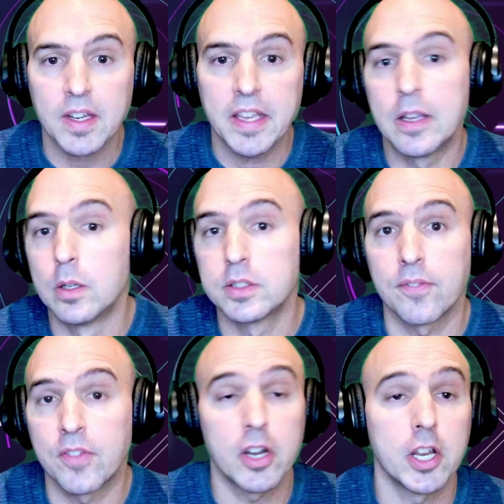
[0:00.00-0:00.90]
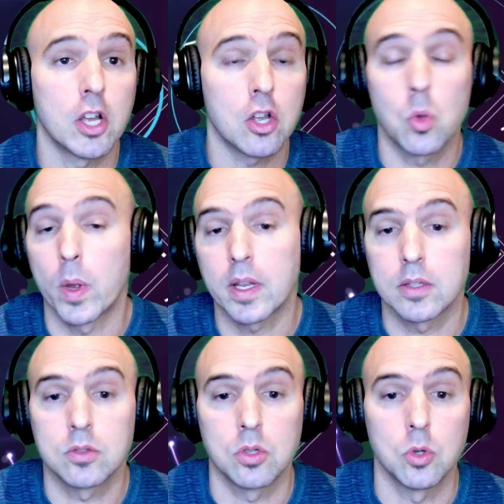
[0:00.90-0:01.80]
it was very
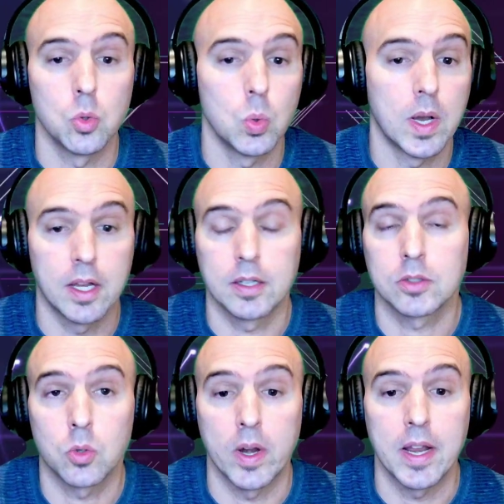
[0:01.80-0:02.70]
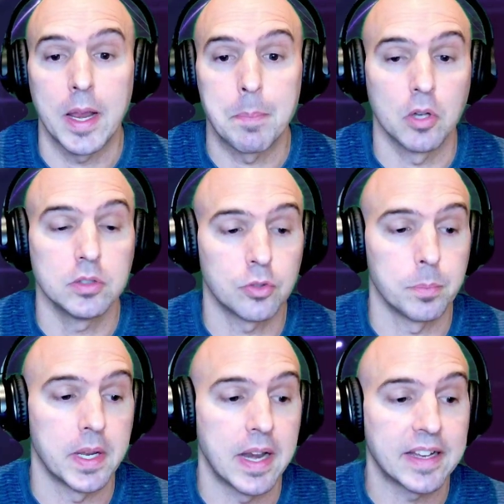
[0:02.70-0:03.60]
quick to uh, create a post for
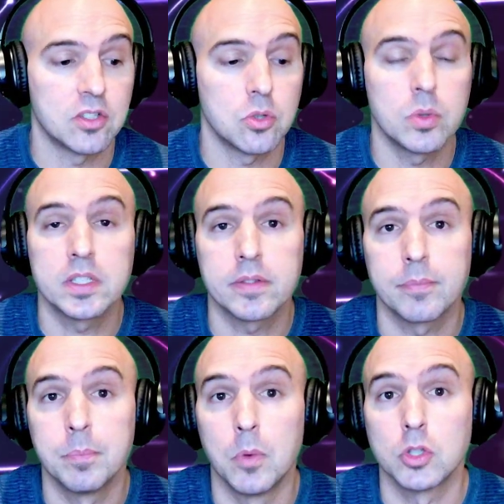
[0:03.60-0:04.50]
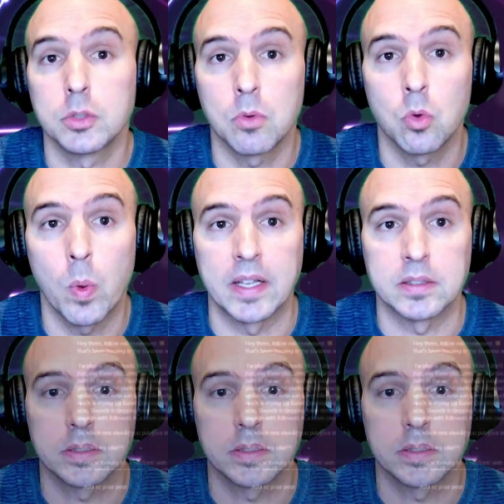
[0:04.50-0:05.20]
me, and I can do this multiple ways.